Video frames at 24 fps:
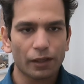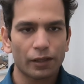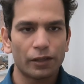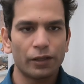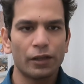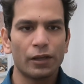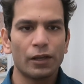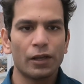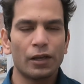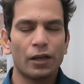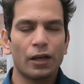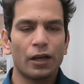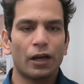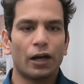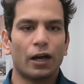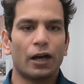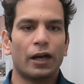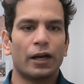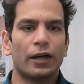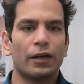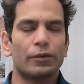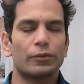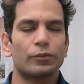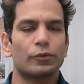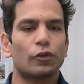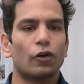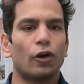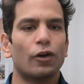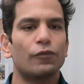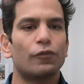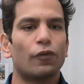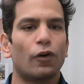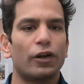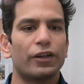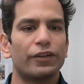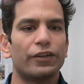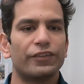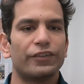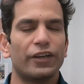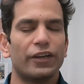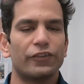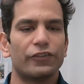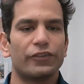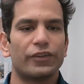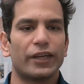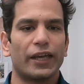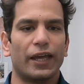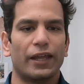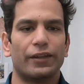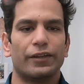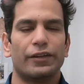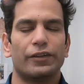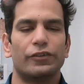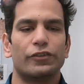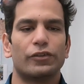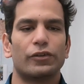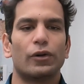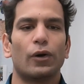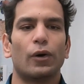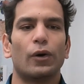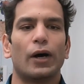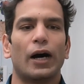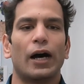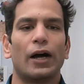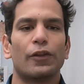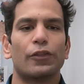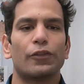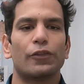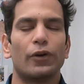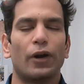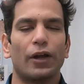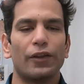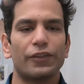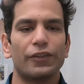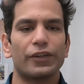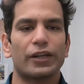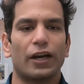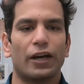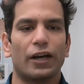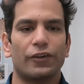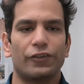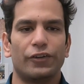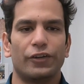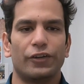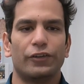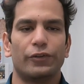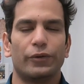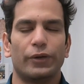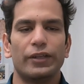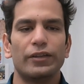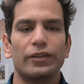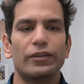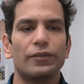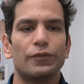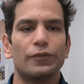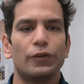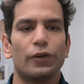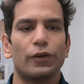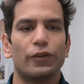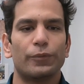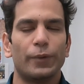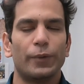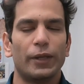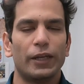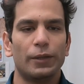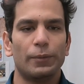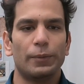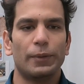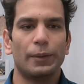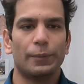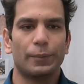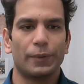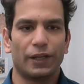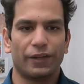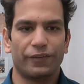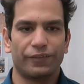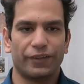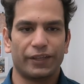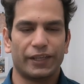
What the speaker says: got volunteers together to go out throughout the country to interview as many people as they can: